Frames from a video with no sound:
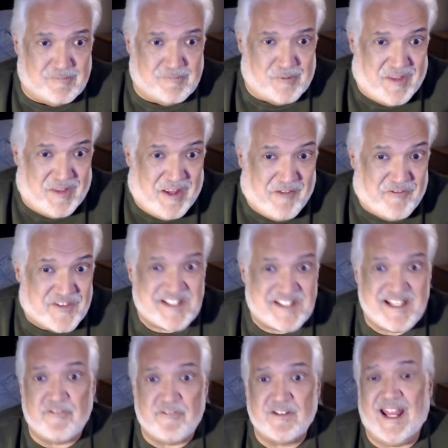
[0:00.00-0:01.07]
were there for
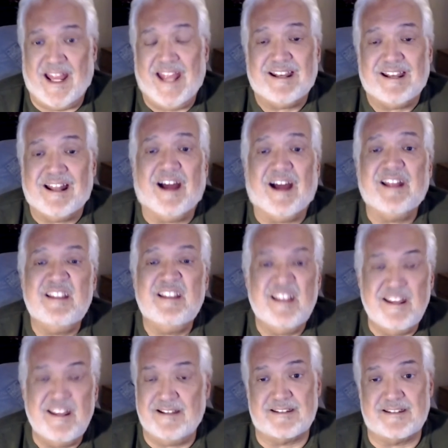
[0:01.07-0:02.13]
7, 8, 9
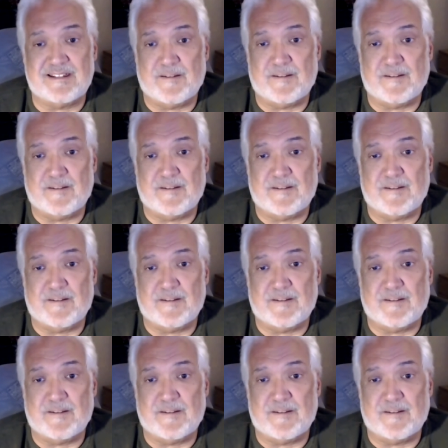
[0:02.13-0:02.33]
years.